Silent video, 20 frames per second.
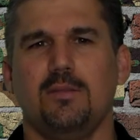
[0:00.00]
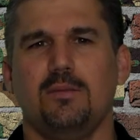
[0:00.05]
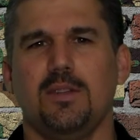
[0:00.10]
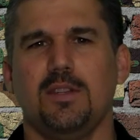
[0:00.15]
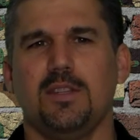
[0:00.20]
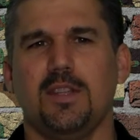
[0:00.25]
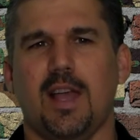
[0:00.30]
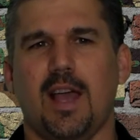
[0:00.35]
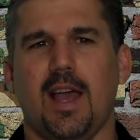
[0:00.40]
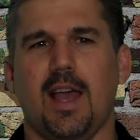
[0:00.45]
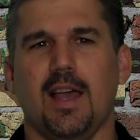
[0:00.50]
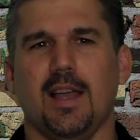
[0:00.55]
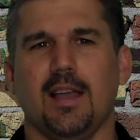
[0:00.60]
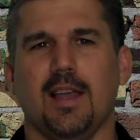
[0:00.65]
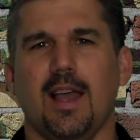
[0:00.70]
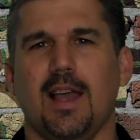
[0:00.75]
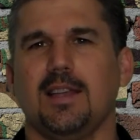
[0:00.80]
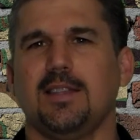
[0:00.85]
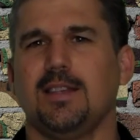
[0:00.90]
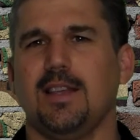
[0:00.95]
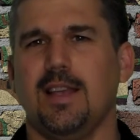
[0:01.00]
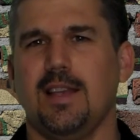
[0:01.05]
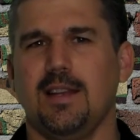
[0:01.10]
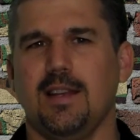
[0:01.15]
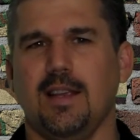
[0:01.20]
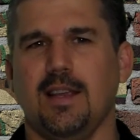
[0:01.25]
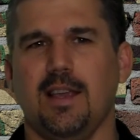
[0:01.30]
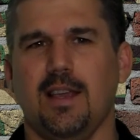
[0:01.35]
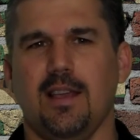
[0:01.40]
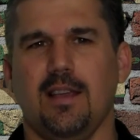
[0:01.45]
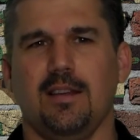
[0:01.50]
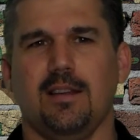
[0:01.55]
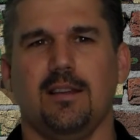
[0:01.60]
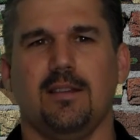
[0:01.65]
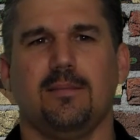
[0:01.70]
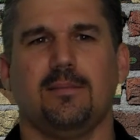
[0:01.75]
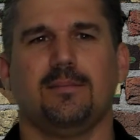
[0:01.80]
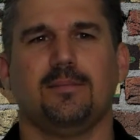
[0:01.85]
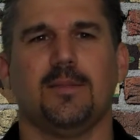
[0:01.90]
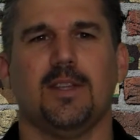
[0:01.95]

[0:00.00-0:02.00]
to attack as indicated,